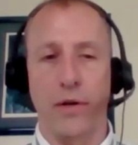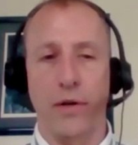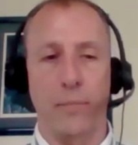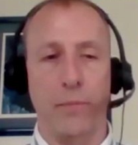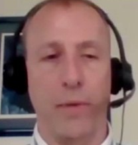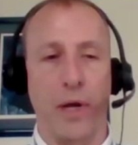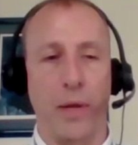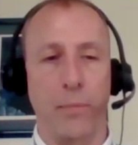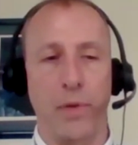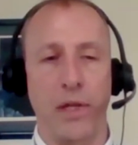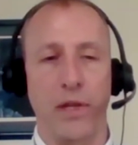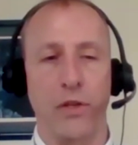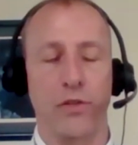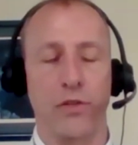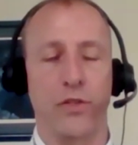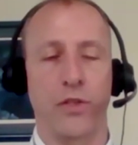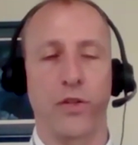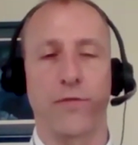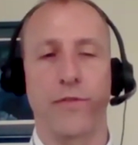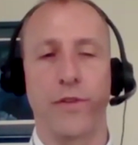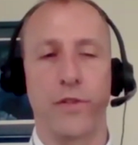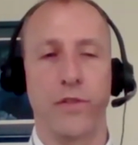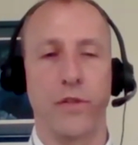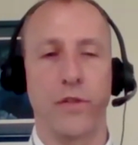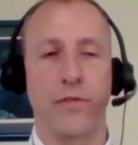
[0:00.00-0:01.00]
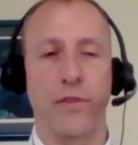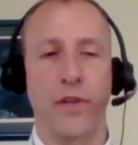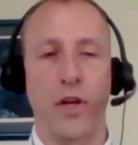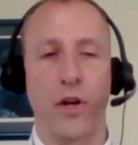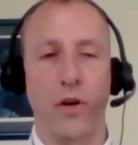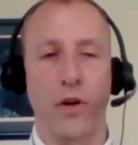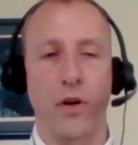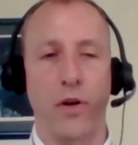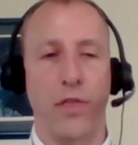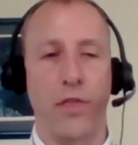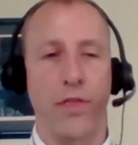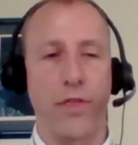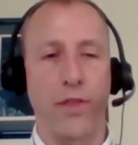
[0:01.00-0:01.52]
It might be the surface of the
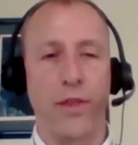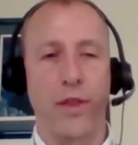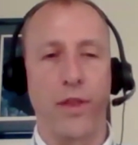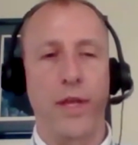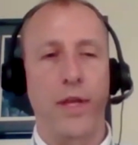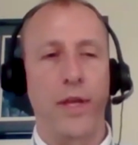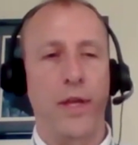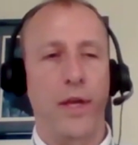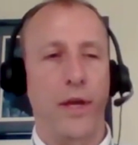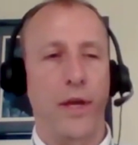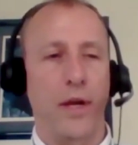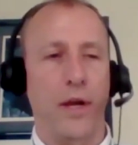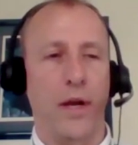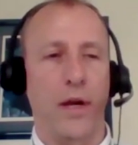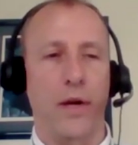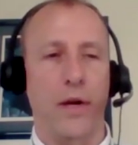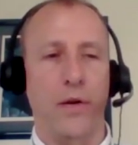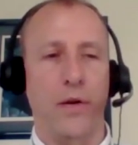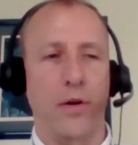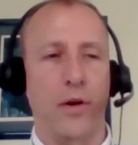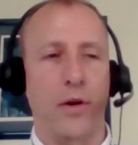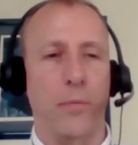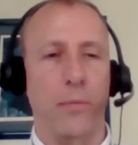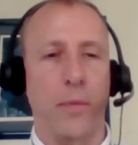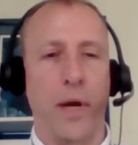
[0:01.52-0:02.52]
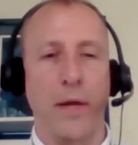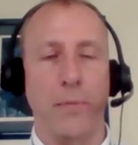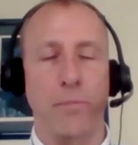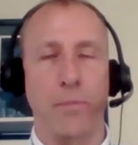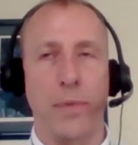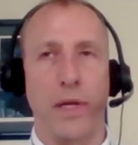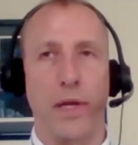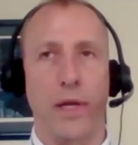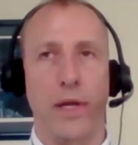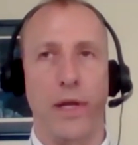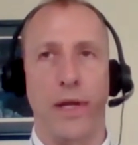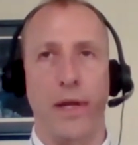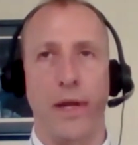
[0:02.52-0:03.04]
Earth, uh, or it might
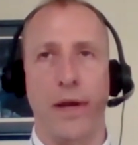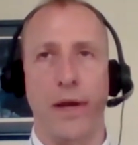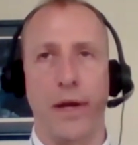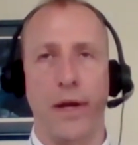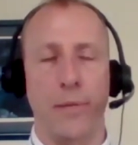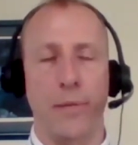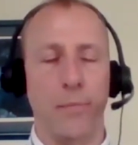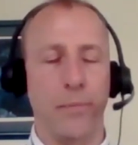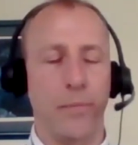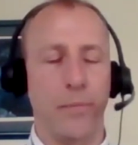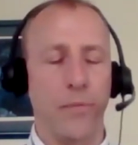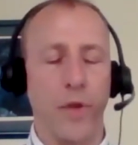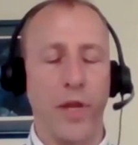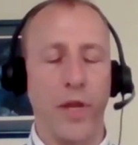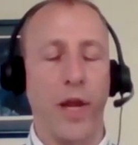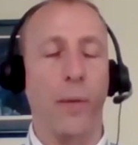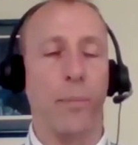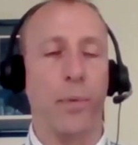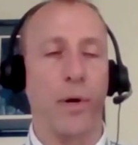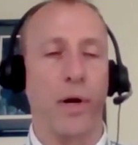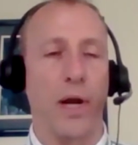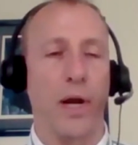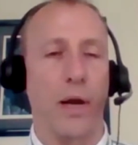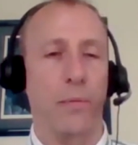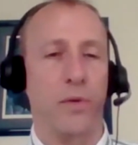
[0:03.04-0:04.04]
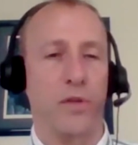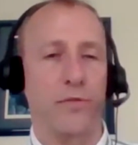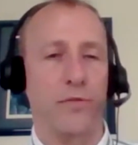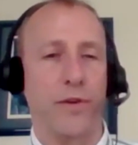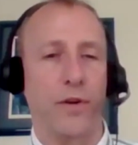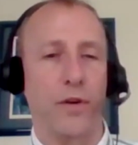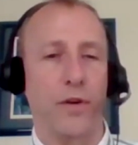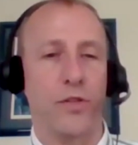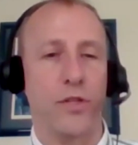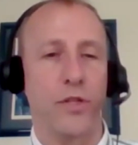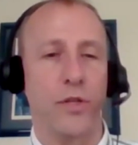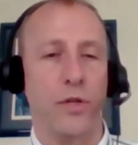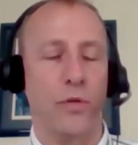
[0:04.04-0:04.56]
be um, the upper
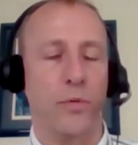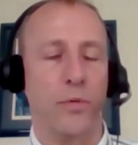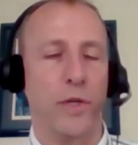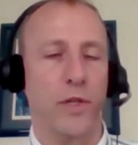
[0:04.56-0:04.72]
atmosphere too.